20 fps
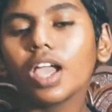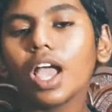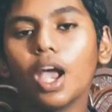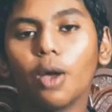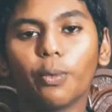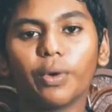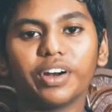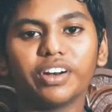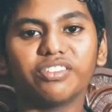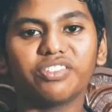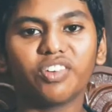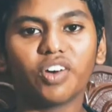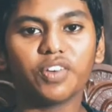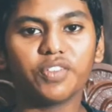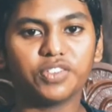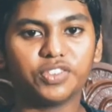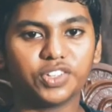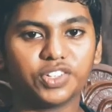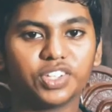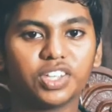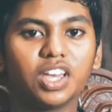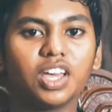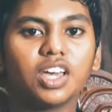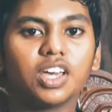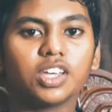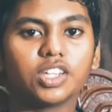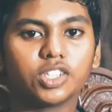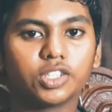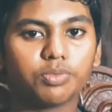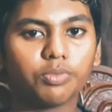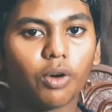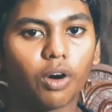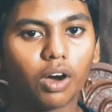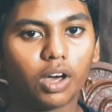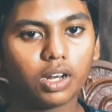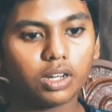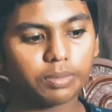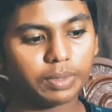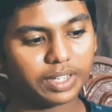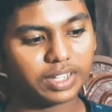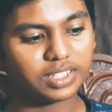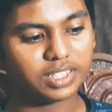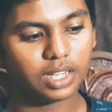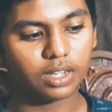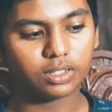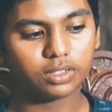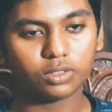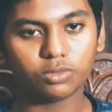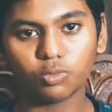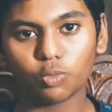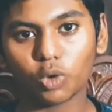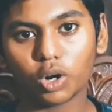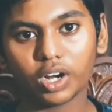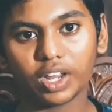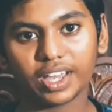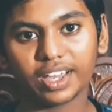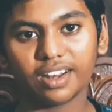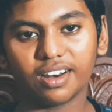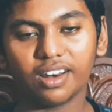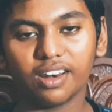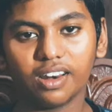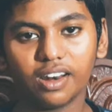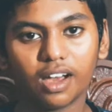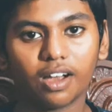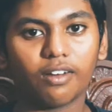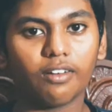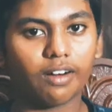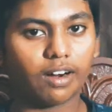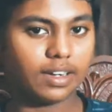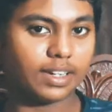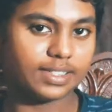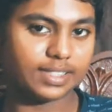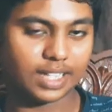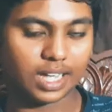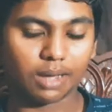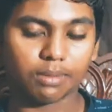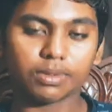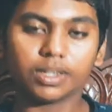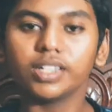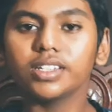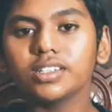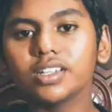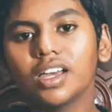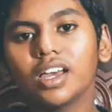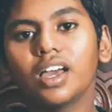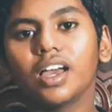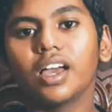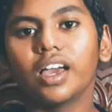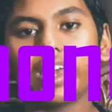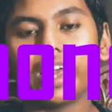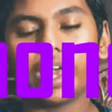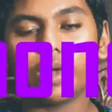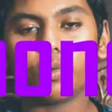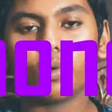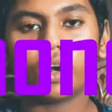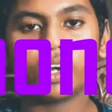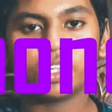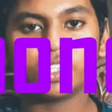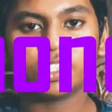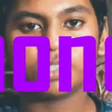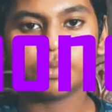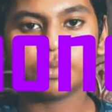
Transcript: I wanted a phone which is small because I didn't want to lug around a tablet. I wanted it